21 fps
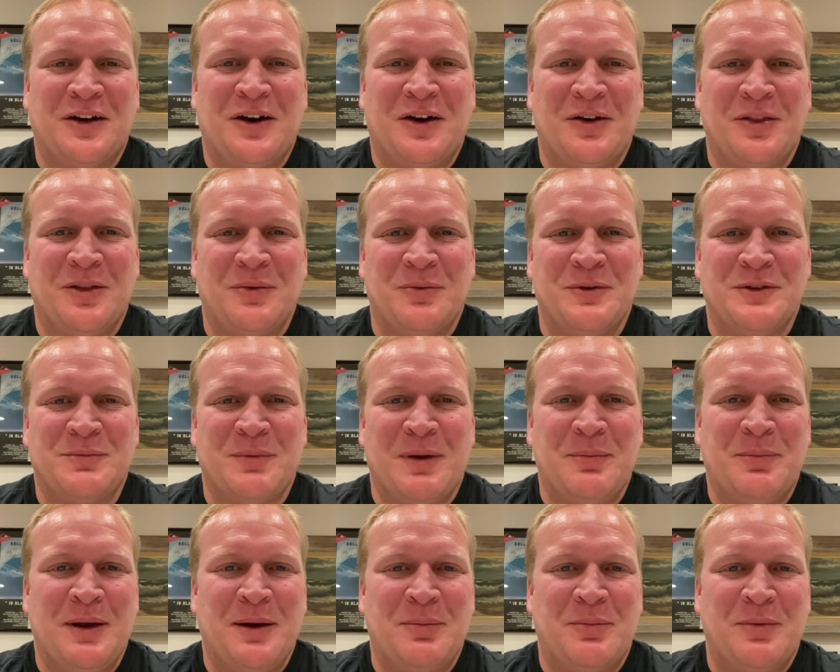Carlin was my
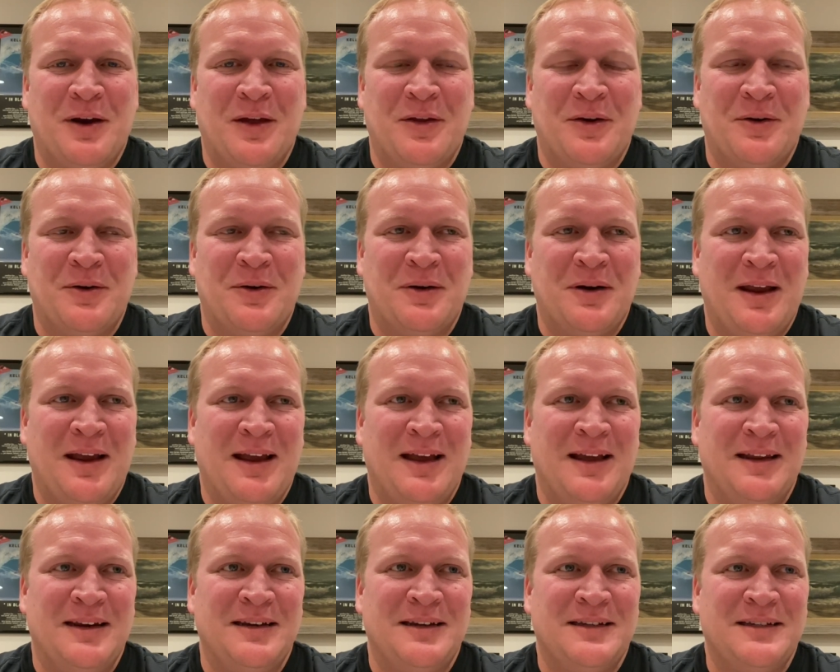big brother,
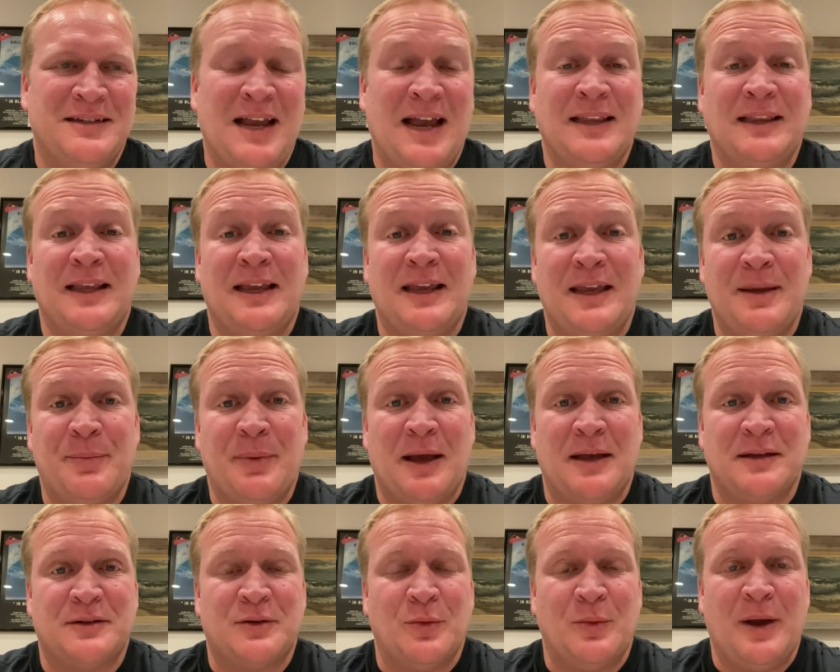and sadly, he
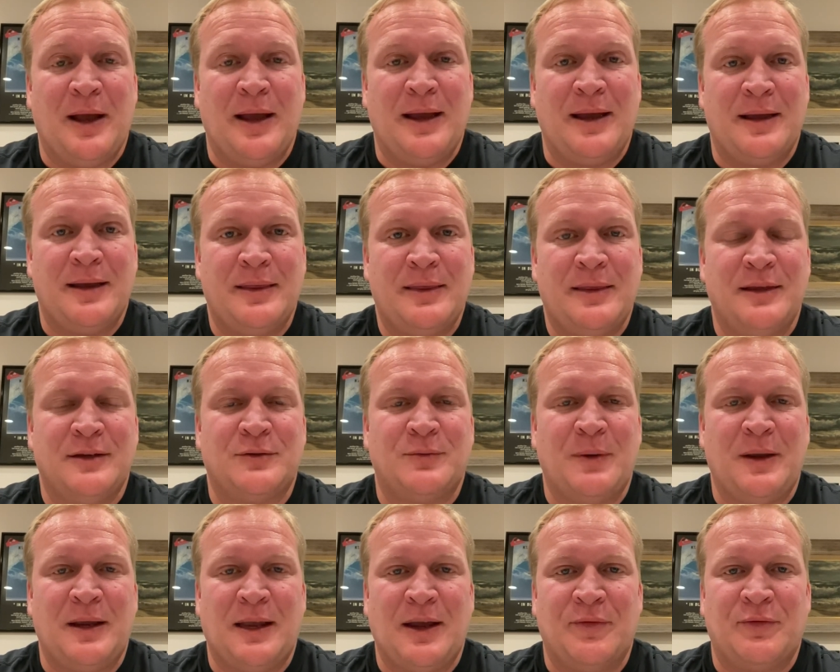passed away this
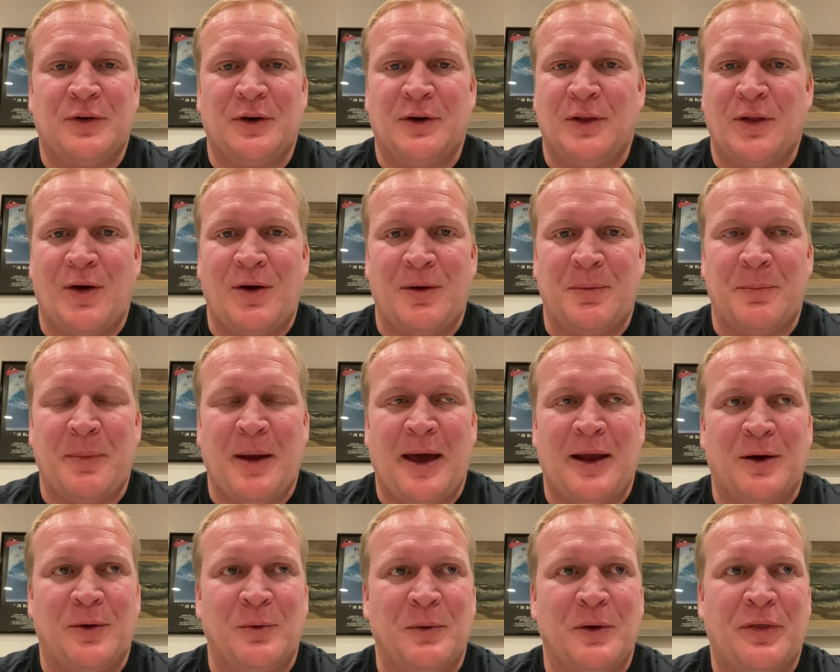week after a long
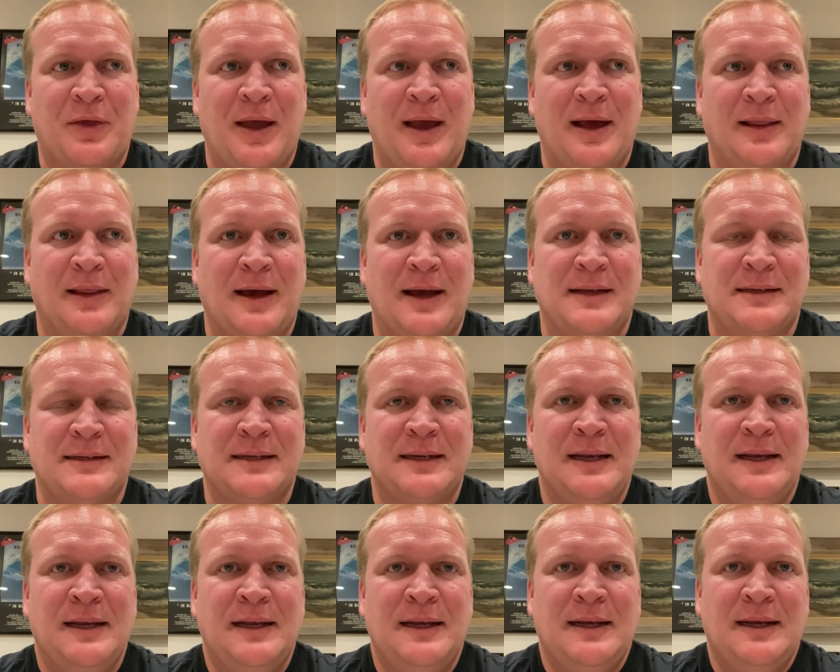battle with ALS.
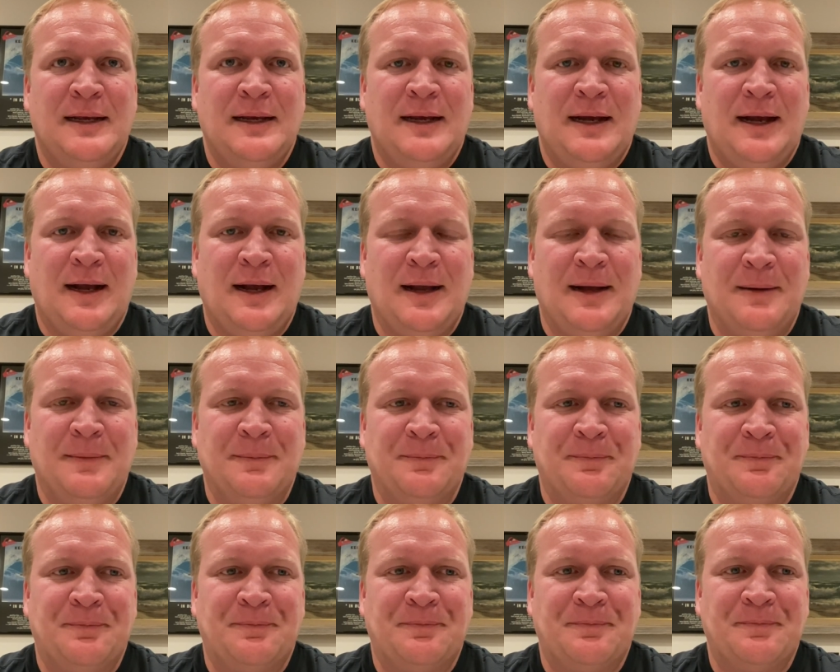
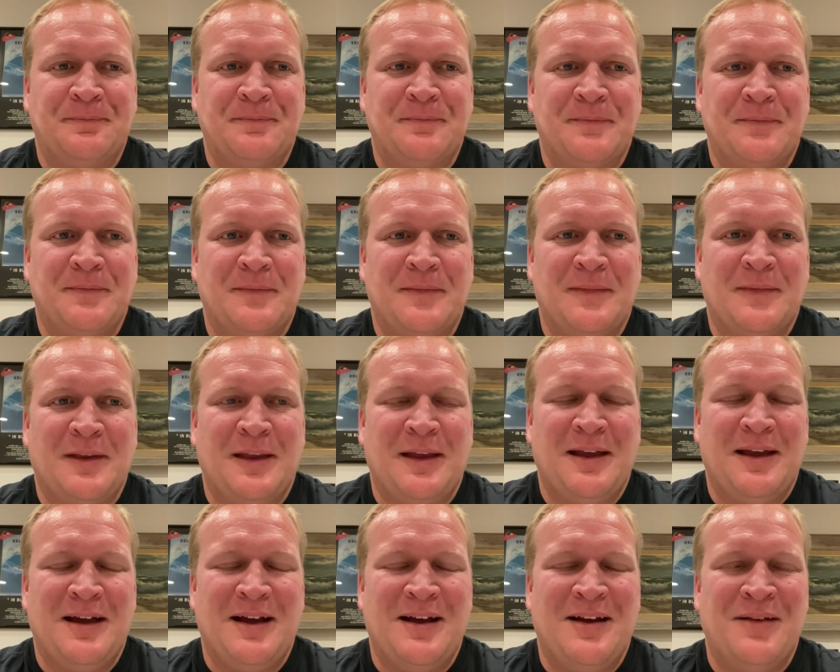Um,
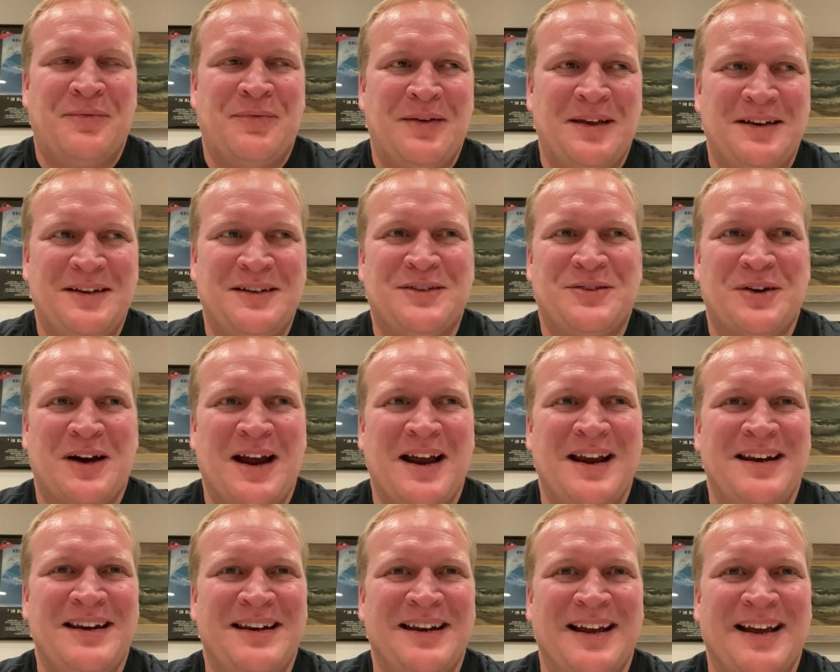I've been
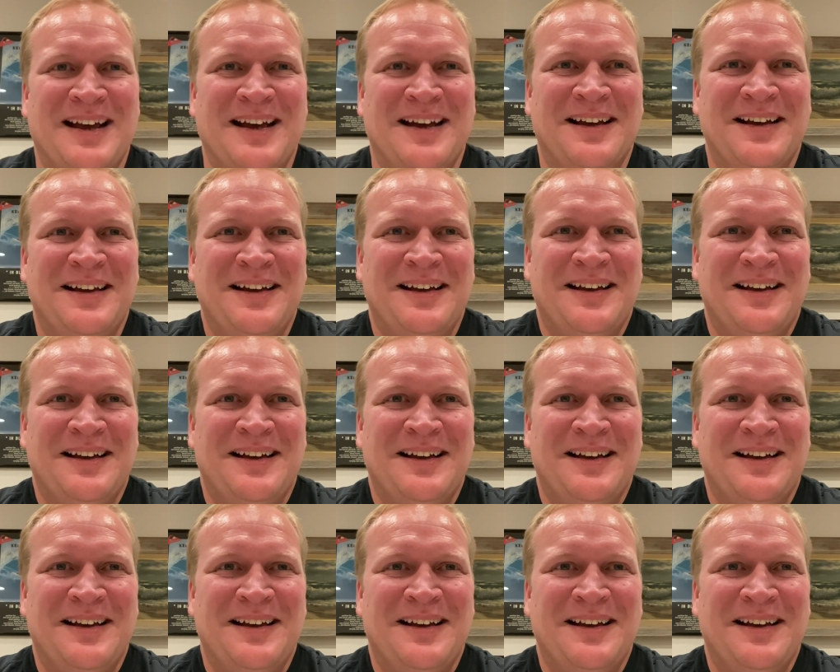trying to